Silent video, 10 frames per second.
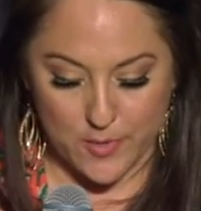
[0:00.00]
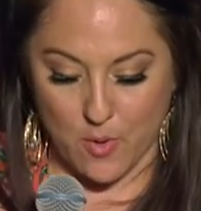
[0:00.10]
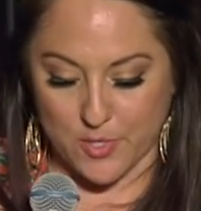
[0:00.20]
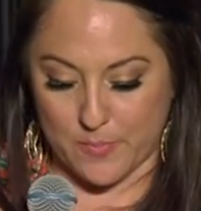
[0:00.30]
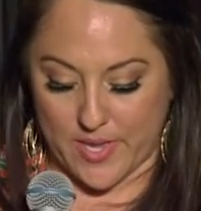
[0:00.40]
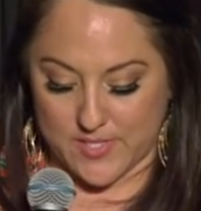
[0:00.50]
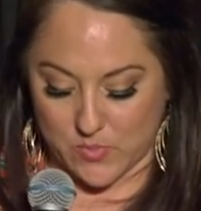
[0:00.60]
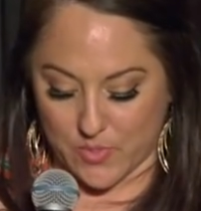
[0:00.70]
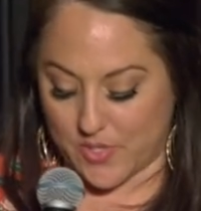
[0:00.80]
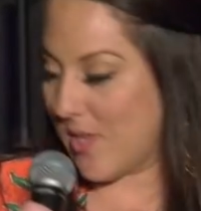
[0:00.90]
or if you go into
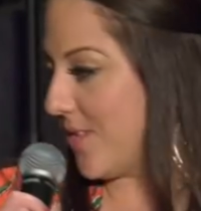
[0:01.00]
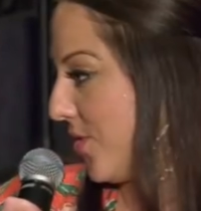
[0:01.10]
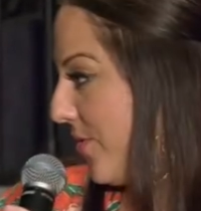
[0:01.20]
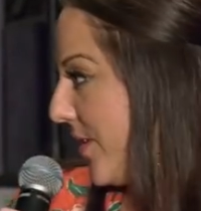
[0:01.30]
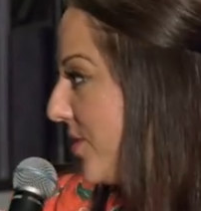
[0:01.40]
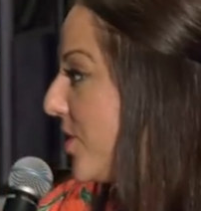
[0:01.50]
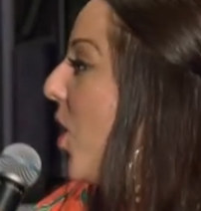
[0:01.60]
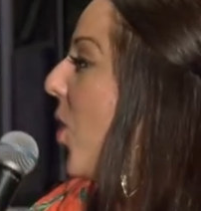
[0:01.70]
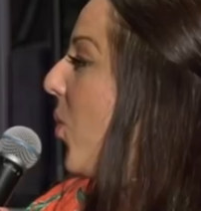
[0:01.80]
places where there's lots of critters,